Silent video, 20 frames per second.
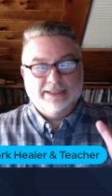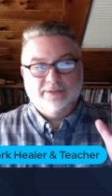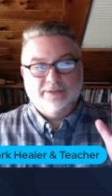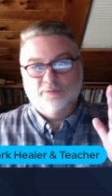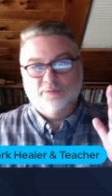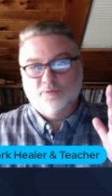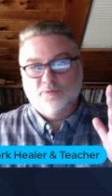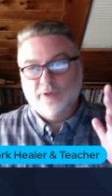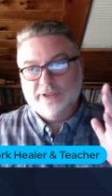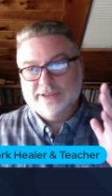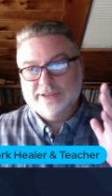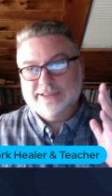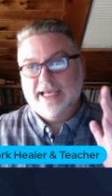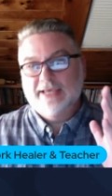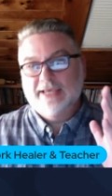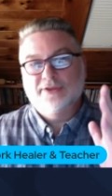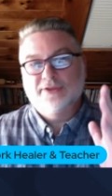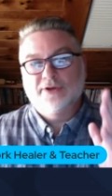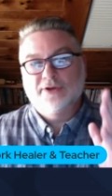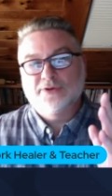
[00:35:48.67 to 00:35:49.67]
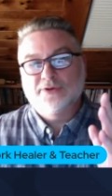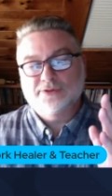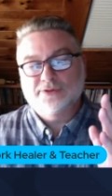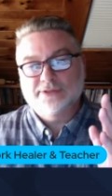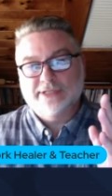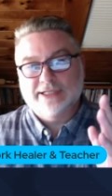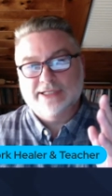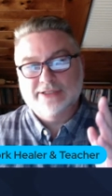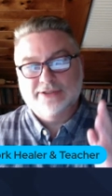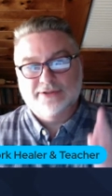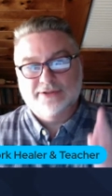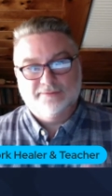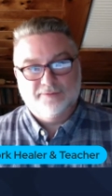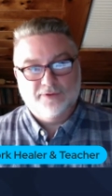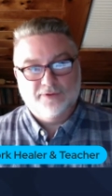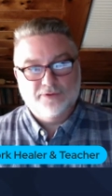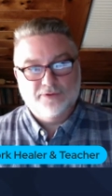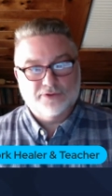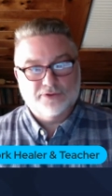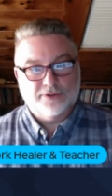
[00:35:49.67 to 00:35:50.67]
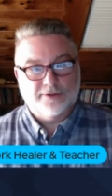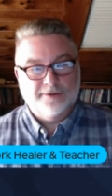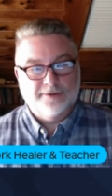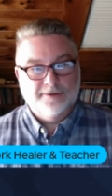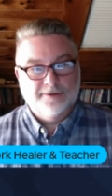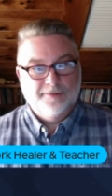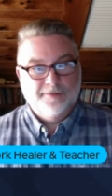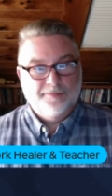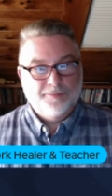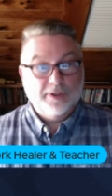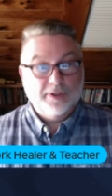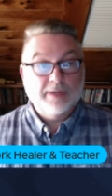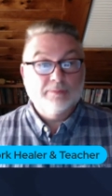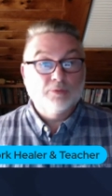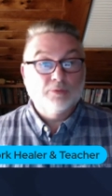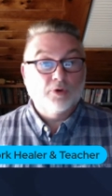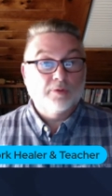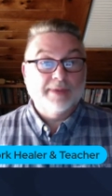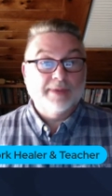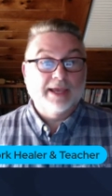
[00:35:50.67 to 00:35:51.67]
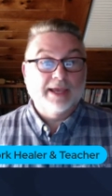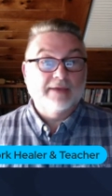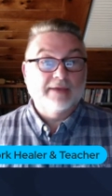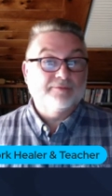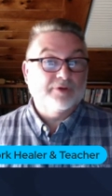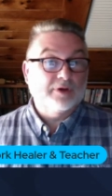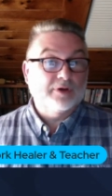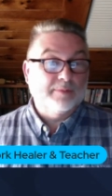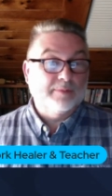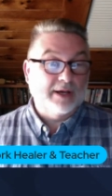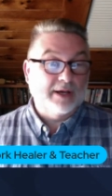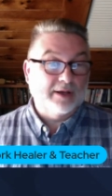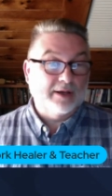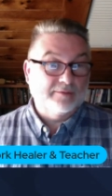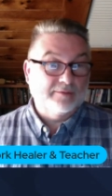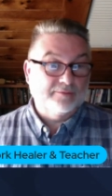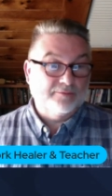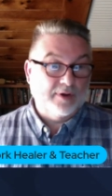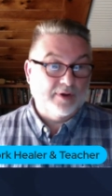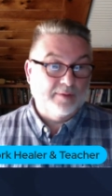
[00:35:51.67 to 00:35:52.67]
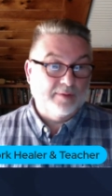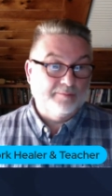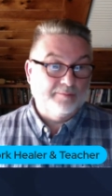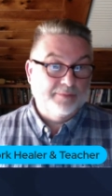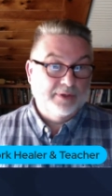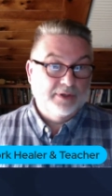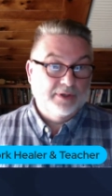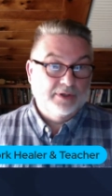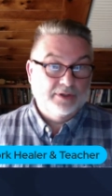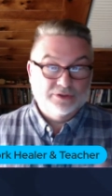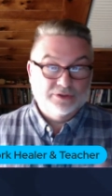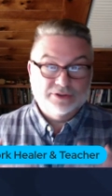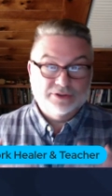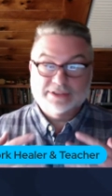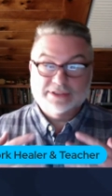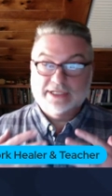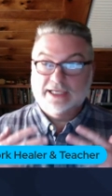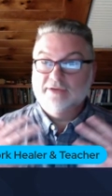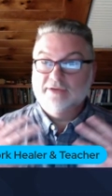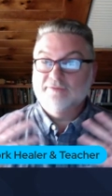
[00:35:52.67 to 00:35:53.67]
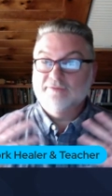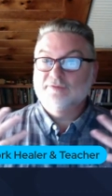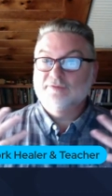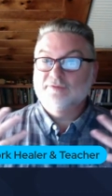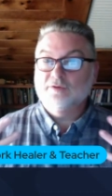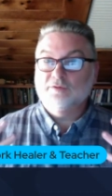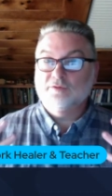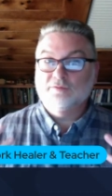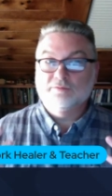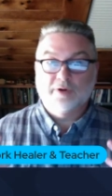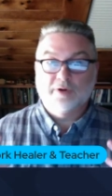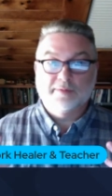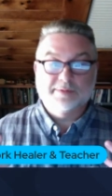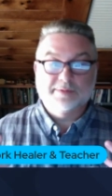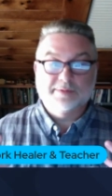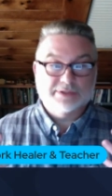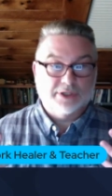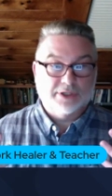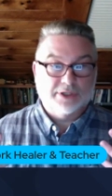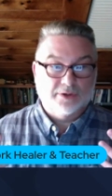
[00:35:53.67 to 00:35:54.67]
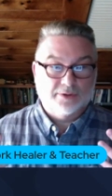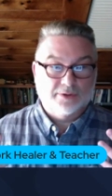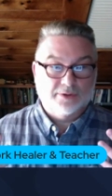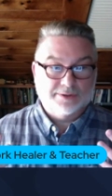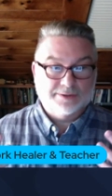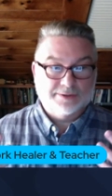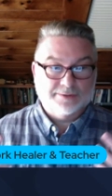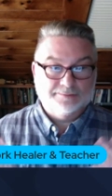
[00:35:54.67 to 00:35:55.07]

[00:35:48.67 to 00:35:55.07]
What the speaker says: we'll take those into the future. You get more bang for your buck from just taking a few moments to notice.